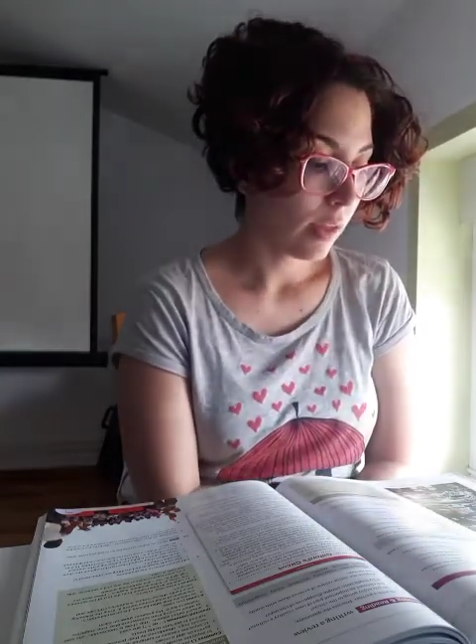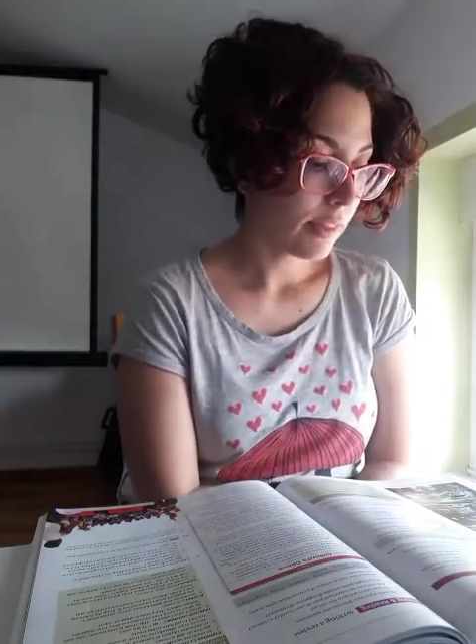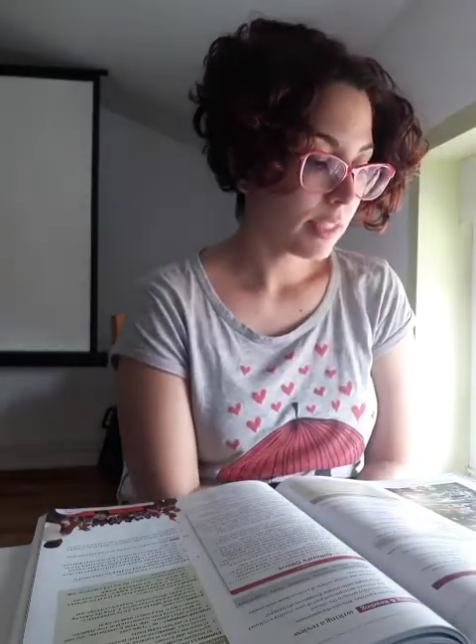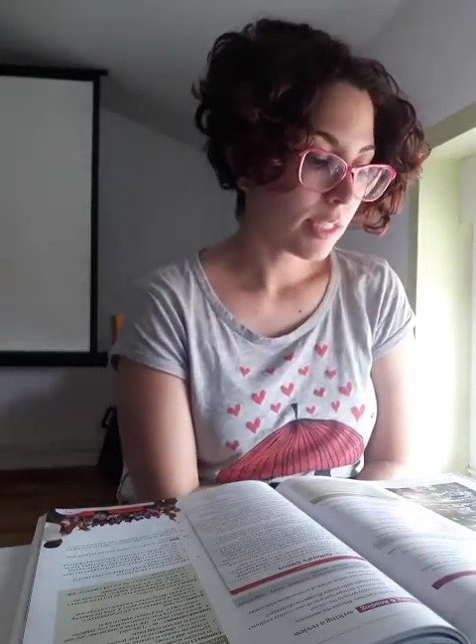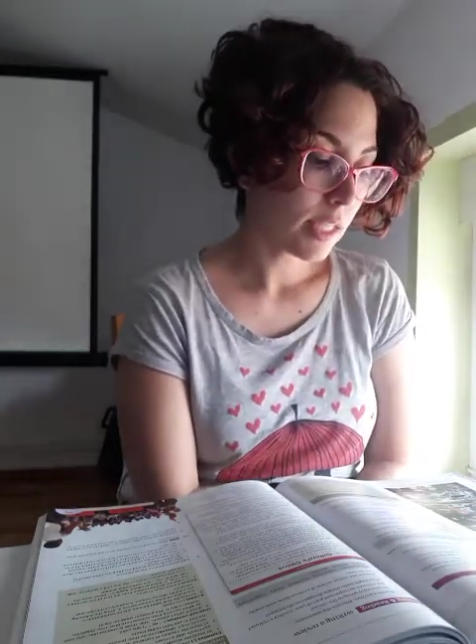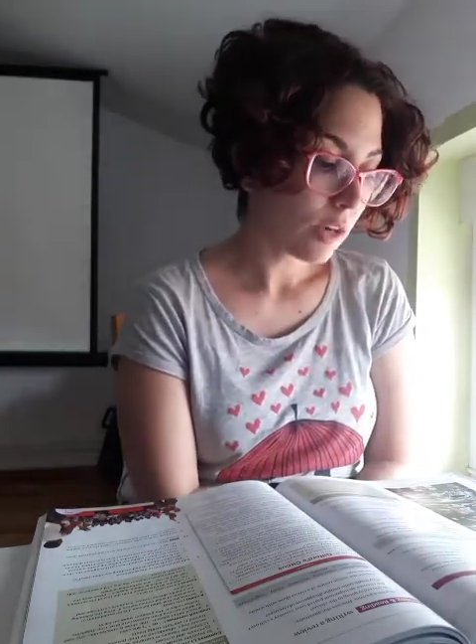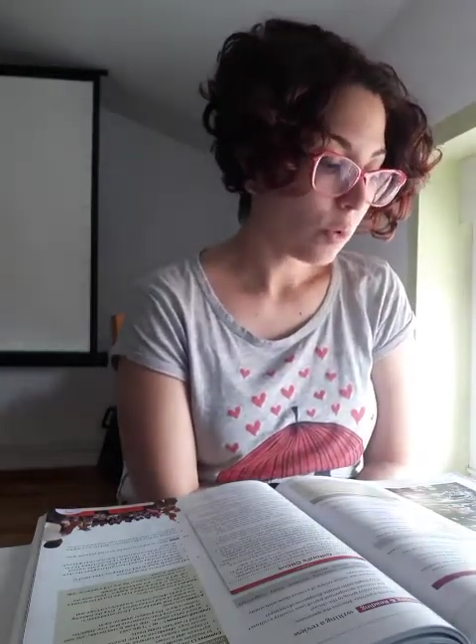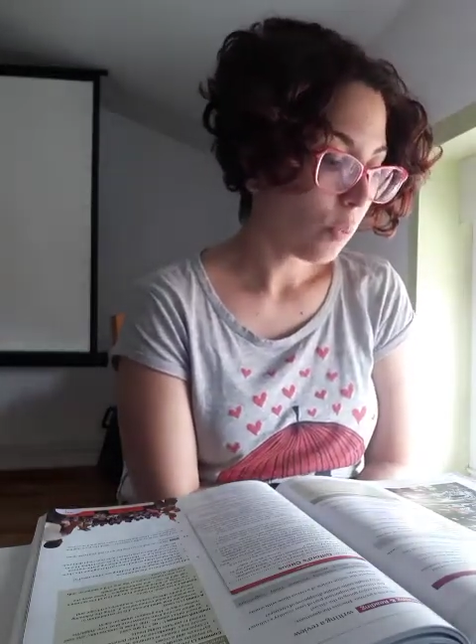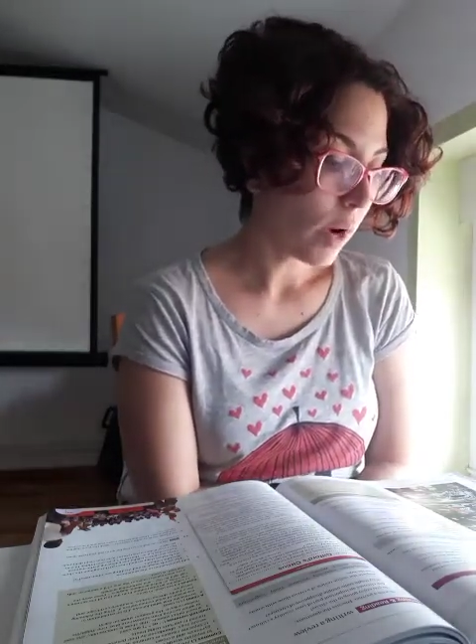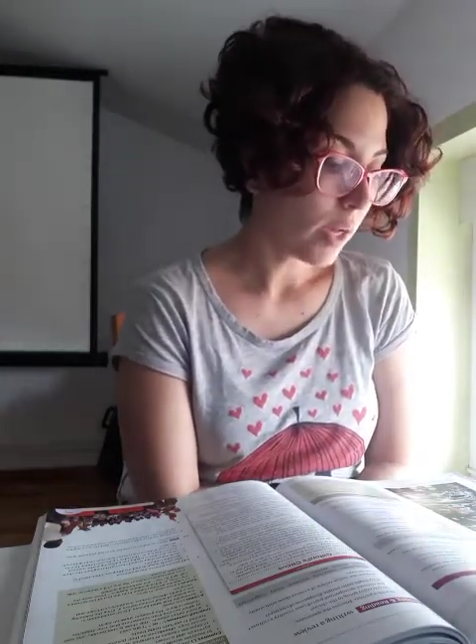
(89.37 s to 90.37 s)
This
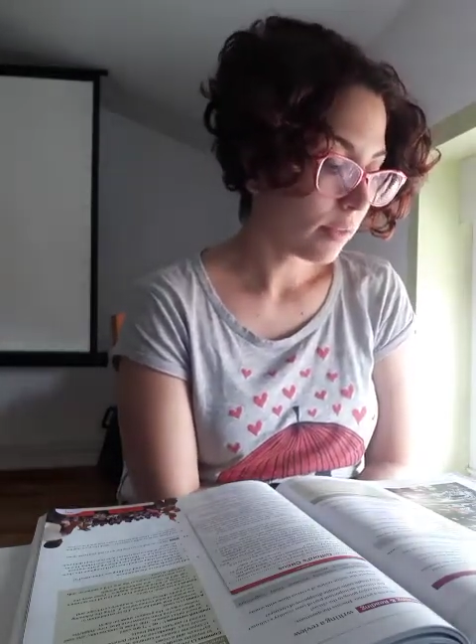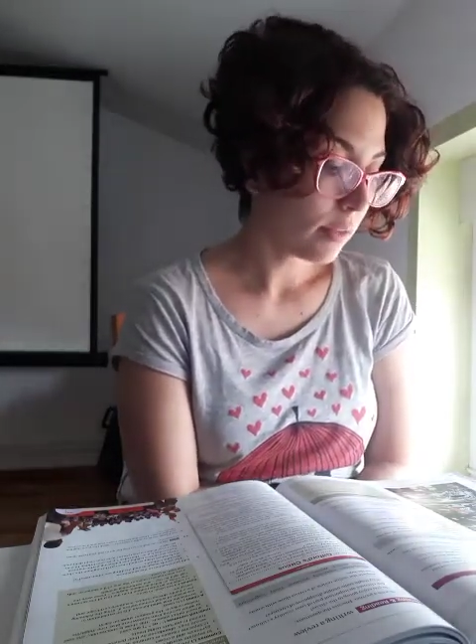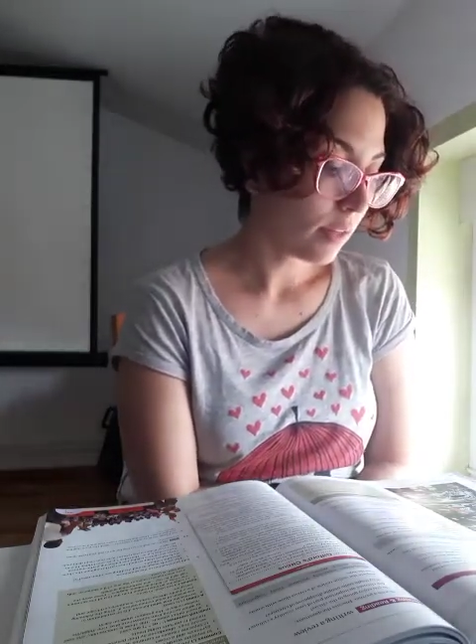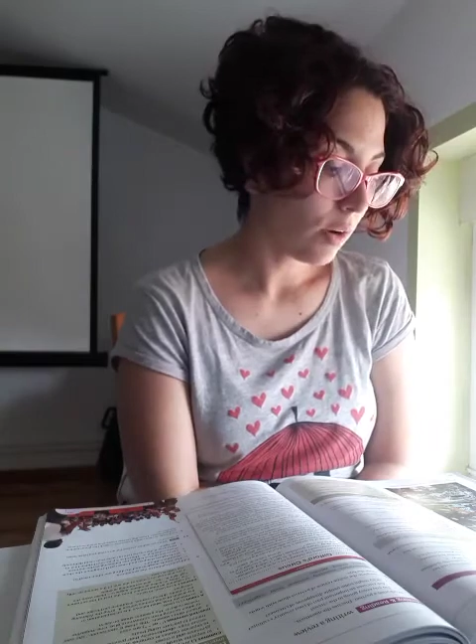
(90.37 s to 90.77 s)
second one, there's